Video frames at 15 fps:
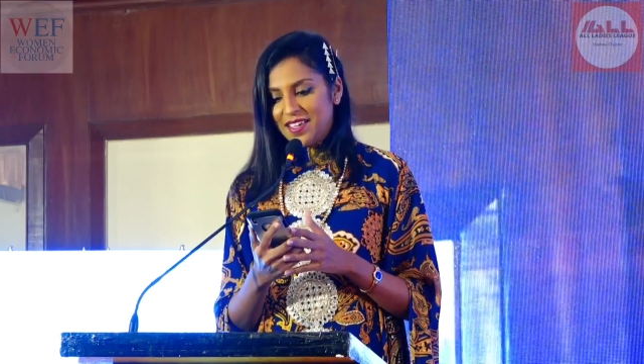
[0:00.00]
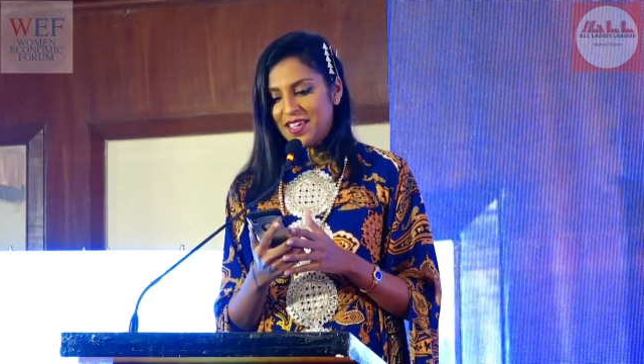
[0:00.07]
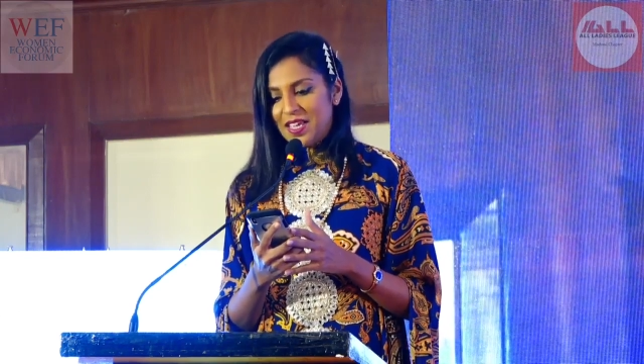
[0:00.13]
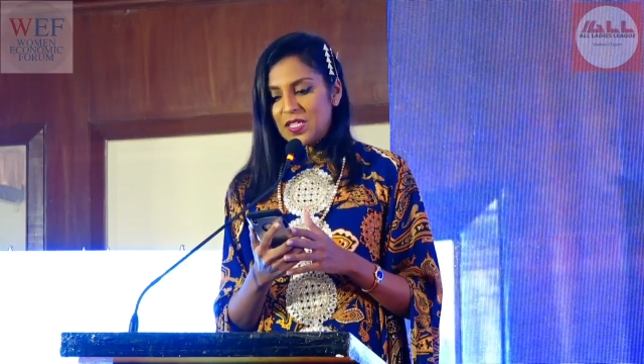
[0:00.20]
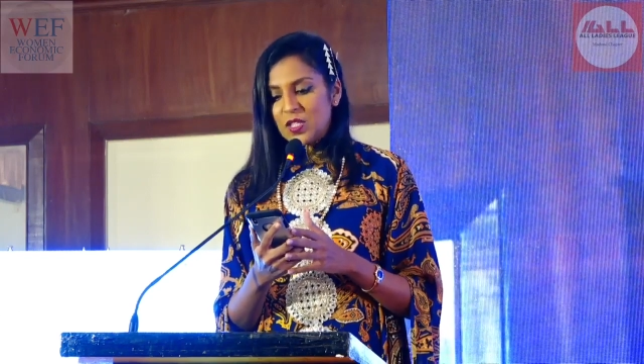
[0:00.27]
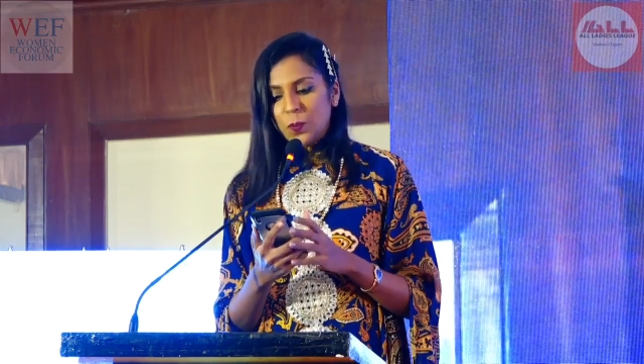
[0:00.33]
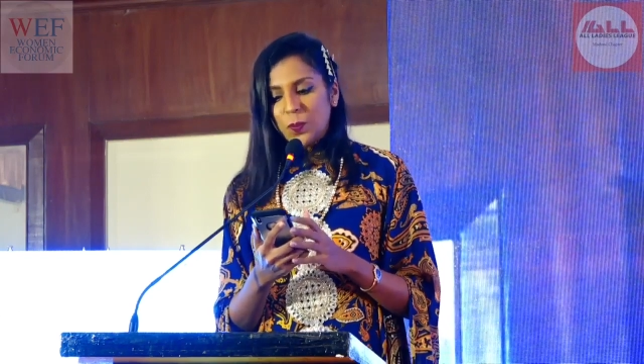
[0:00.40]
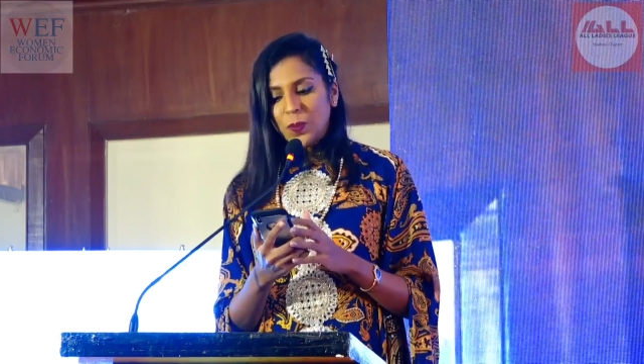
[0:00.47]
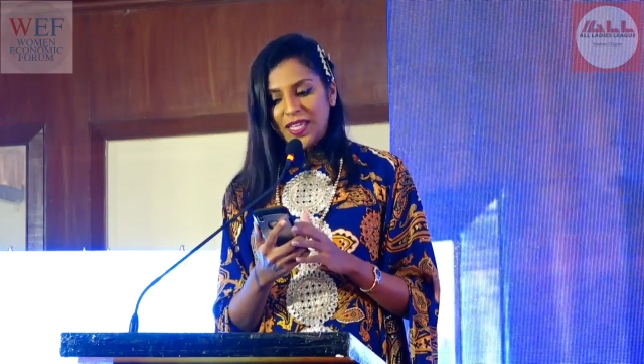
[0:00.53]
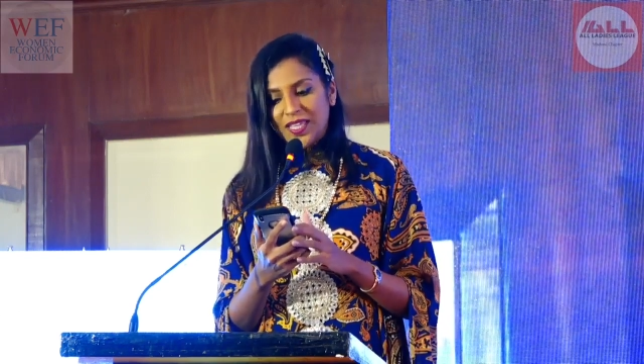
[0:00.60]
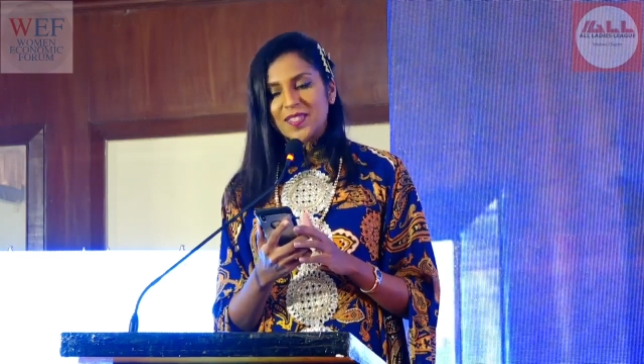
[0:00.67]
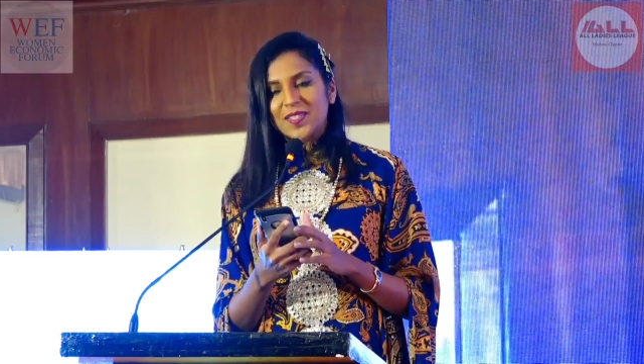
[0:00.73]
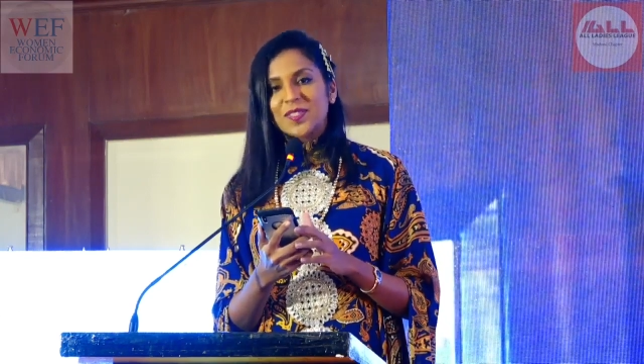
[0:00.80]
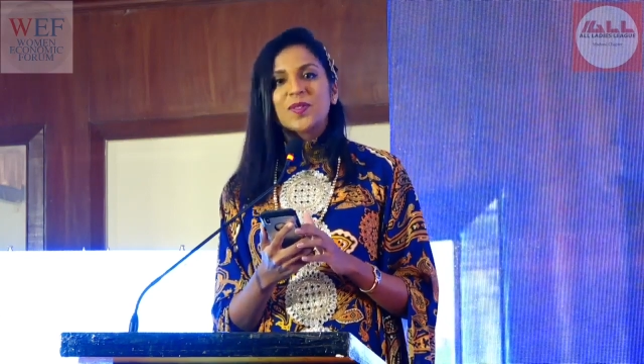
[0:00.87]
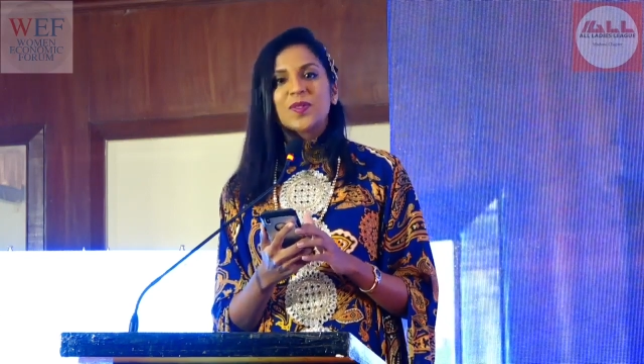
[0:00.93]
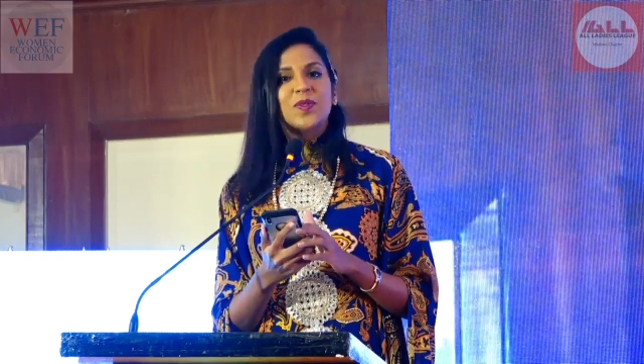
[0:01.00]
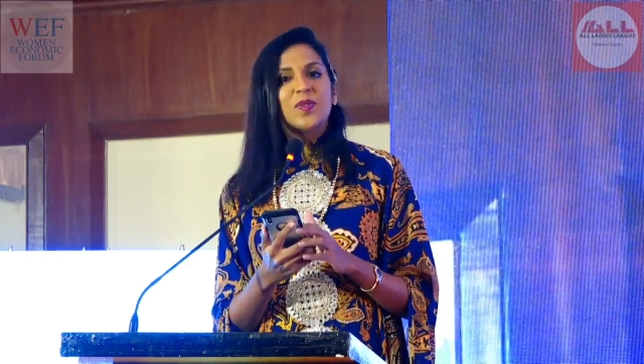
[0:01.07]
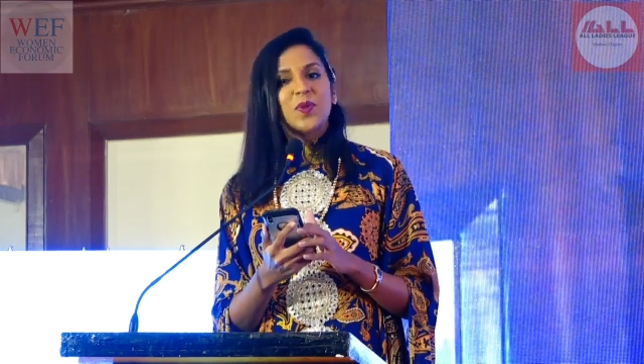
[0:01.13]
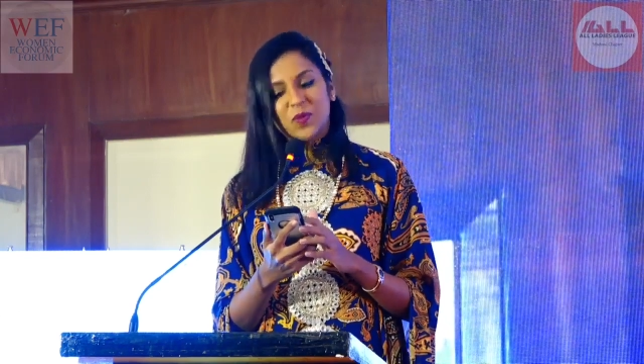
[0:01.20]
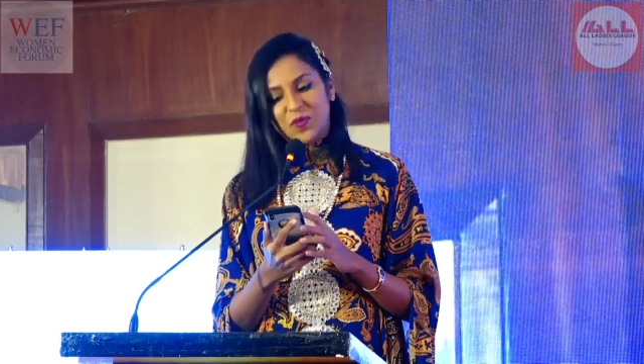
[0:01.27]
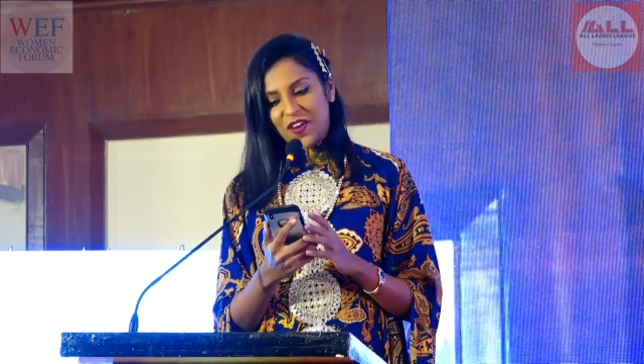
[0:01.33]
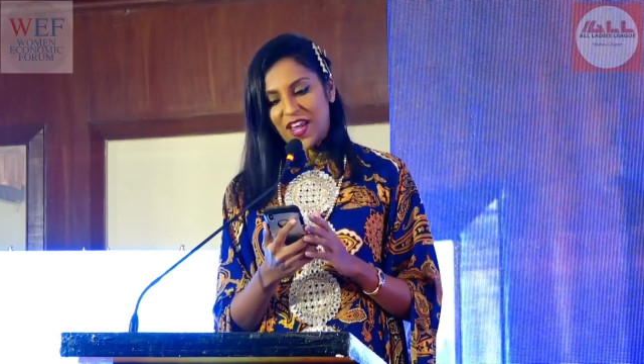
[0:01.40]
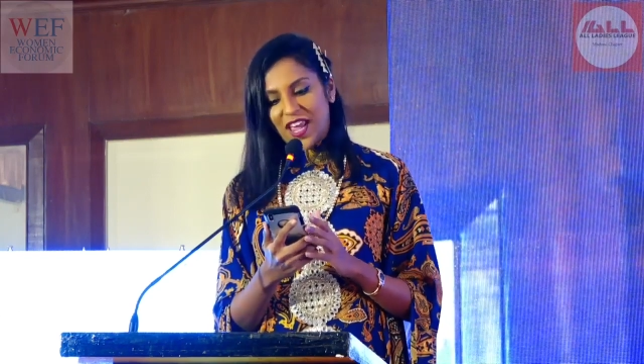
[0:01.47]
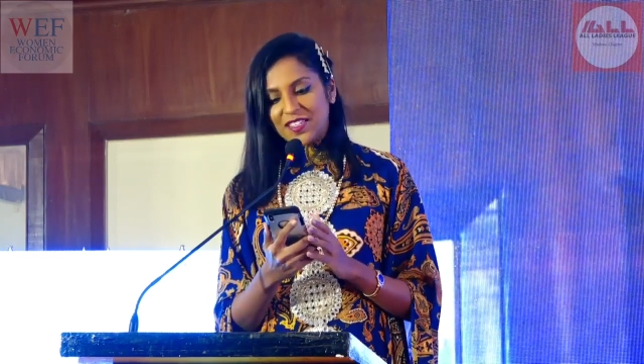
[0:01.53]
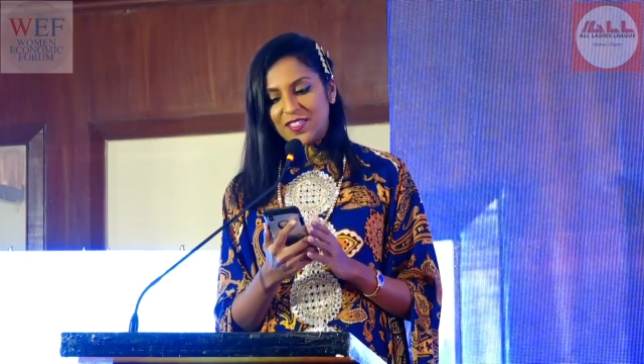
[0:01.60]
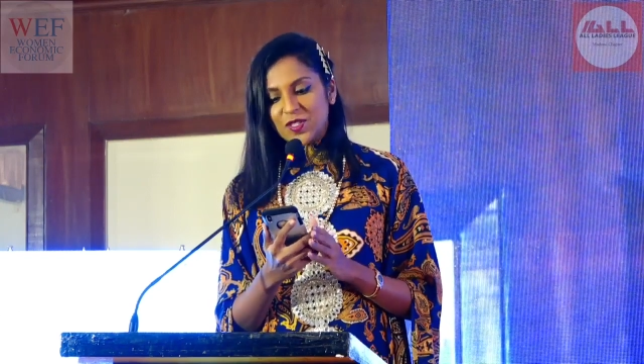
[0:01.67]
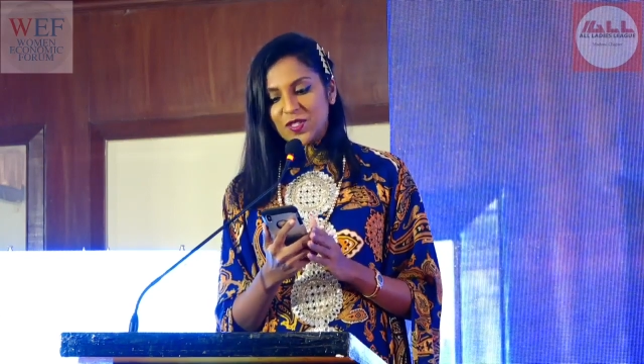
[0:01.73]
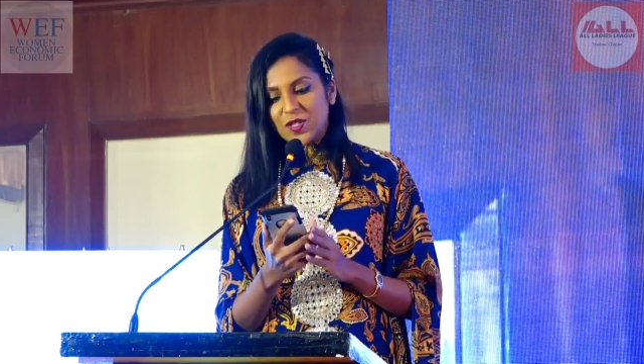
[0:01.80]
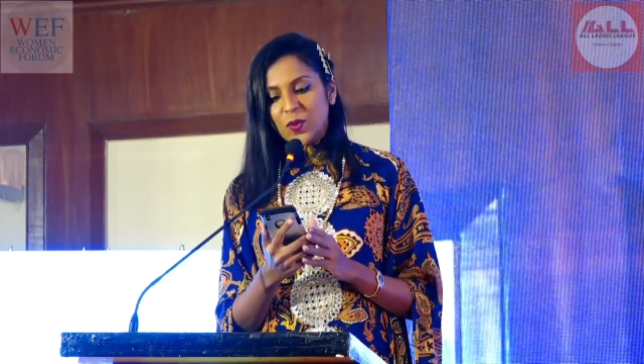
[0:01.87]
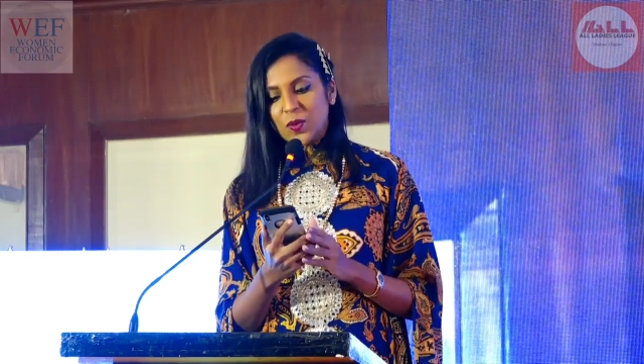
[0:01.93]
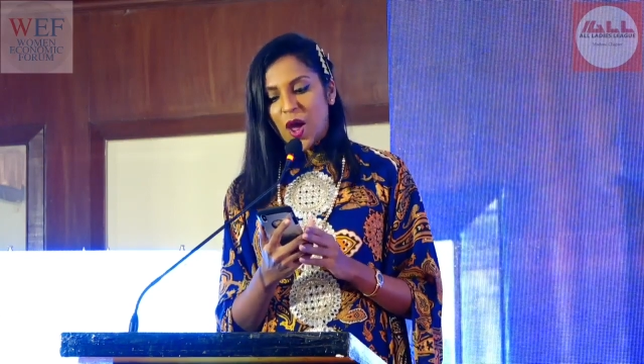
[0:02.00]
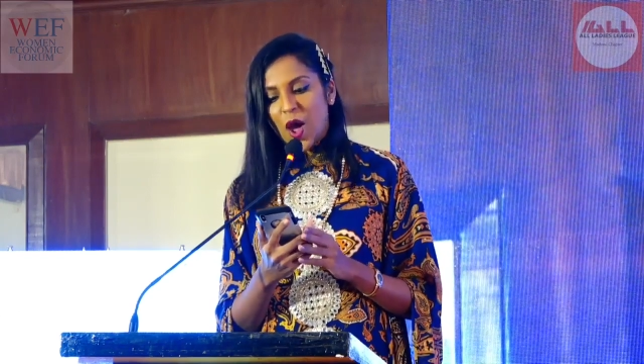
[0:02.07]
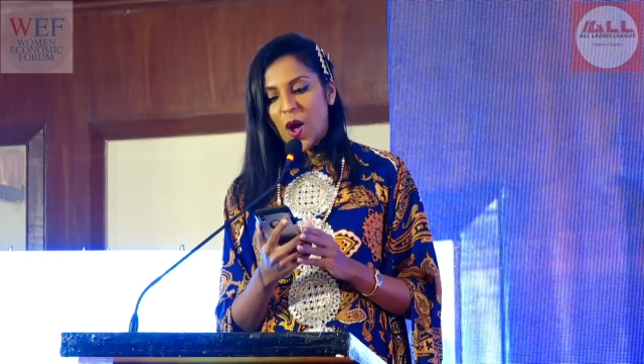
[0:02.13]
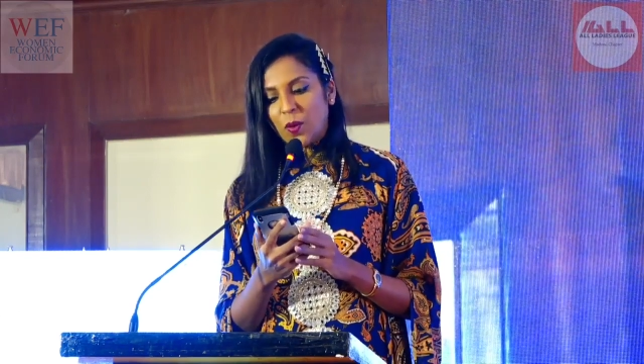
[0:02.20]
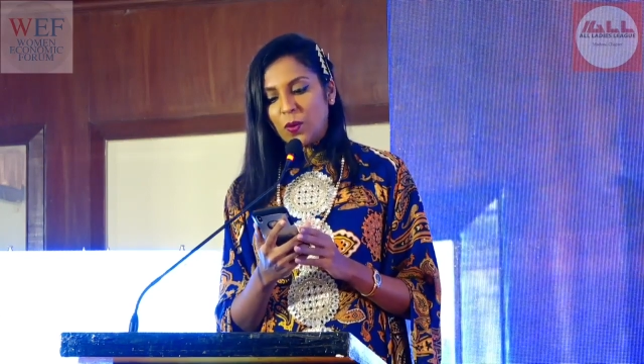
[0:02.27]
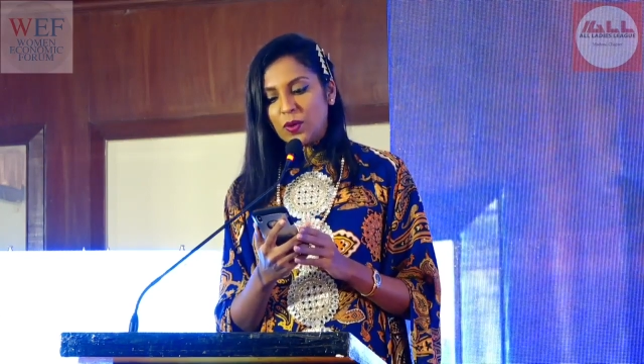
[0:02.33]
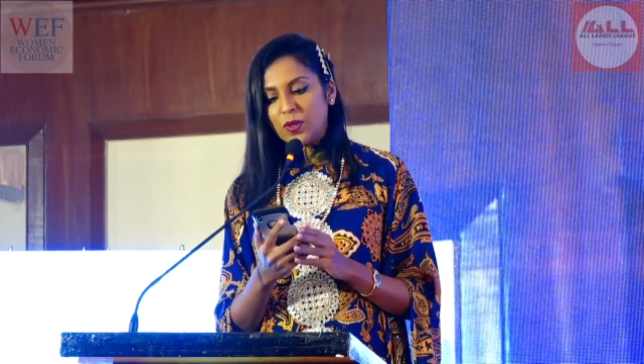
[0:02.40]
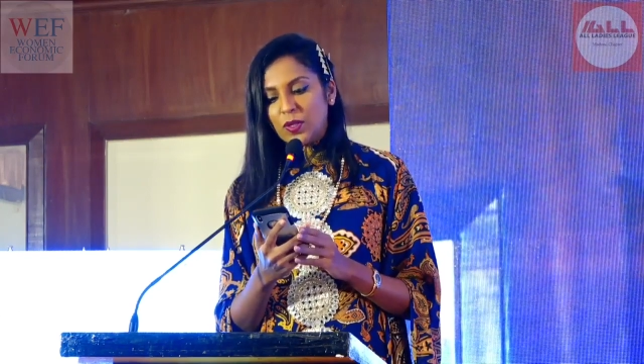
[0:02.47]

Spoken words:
So please, don't forget to slow down